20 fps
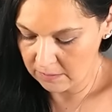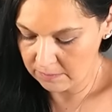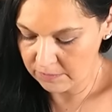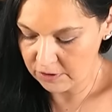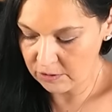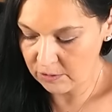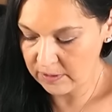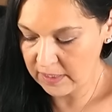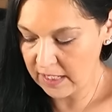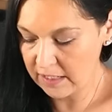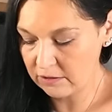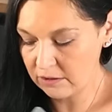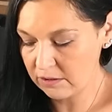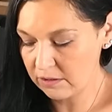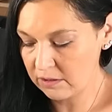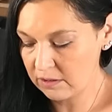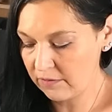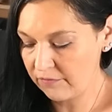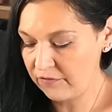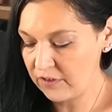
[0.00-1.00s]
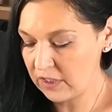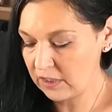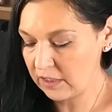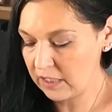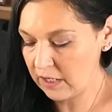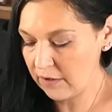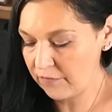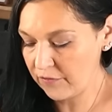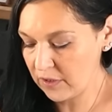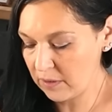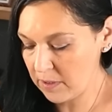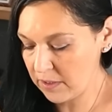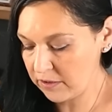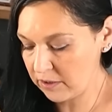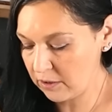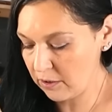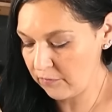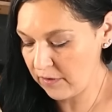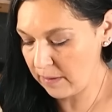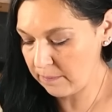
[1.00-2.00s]
So again, the feeling here for the month
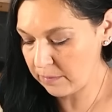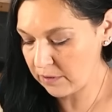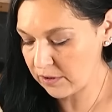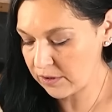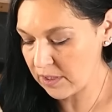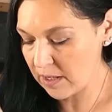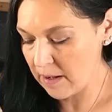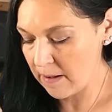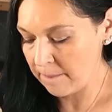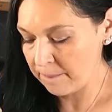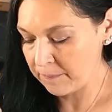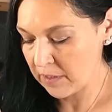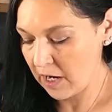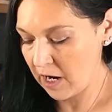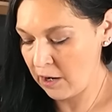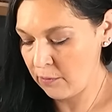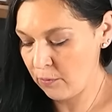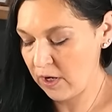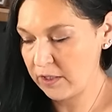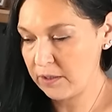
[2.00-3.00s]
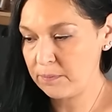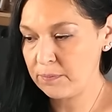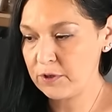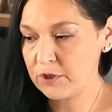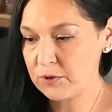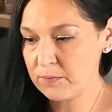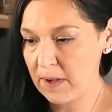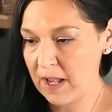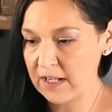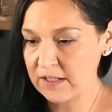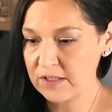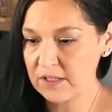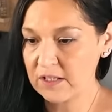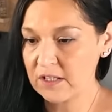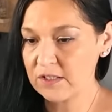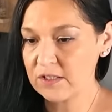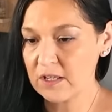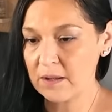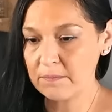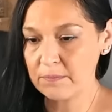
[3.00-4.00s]
of November is I want to push past
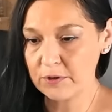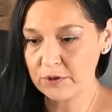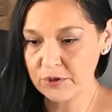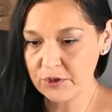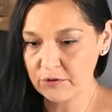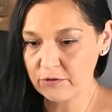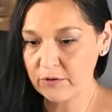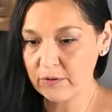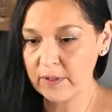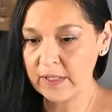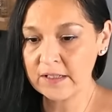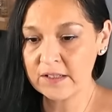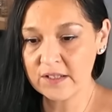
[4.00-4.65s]
this and push through it.